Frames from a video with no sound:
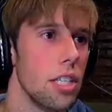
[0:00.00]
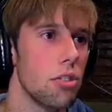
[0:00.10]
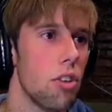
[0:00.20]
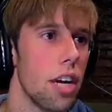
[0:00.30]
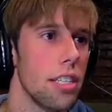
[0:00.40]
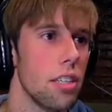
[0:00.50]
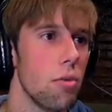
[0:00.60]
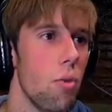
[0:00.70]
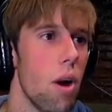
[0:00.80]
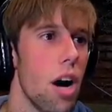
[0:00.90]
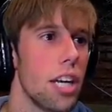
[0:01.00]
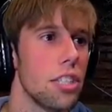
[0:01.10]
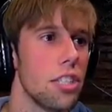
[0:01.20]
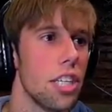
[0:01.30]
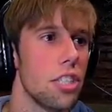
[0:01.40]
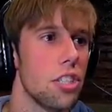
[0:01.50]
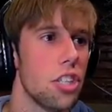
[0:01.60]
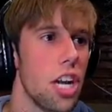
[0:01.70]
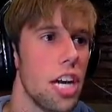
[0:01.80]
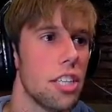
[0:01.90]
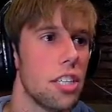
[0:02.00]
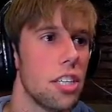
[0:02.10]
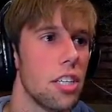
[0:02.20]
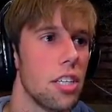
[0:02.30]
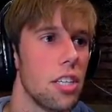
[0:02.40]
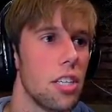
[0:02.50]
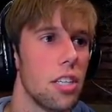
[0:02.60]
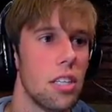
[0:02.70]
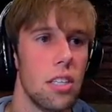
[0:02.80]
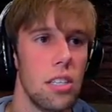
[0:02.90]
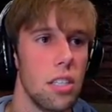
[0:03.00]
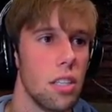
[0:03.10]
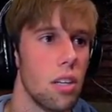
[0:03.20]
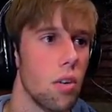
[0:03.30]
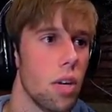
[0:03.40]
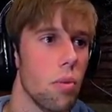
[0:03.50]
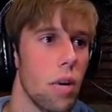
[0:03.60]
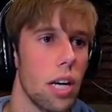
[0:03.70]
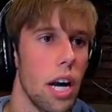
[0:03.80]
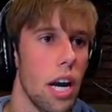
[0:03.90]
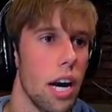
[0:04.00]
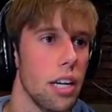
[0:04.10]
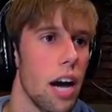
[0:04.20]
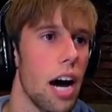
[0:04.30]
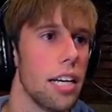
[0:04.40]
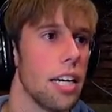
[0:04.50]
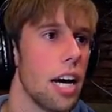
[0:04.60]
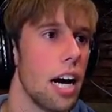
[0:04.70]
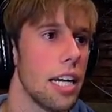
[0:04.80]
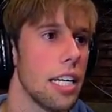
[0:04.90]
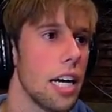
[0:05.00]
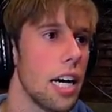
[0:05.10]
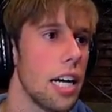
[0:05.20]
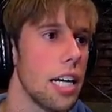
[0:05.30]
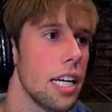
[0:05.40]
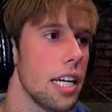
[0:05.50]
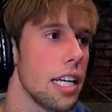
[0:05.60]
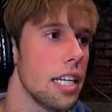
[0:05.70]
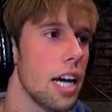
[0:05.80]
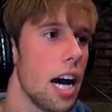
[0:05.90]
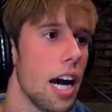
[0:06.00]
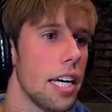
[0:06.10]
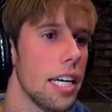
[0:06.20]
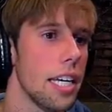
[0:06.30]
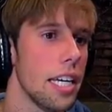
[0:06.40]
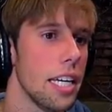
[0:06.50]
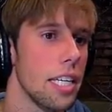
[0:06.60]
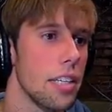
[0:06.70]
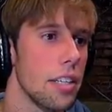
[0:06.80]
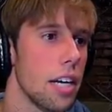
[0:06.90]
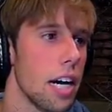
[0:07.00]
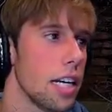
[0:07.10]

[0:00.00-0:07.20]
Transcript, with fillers: He's right. What is this shit? Okay, where can I hide? Hide, hide, hide, hide,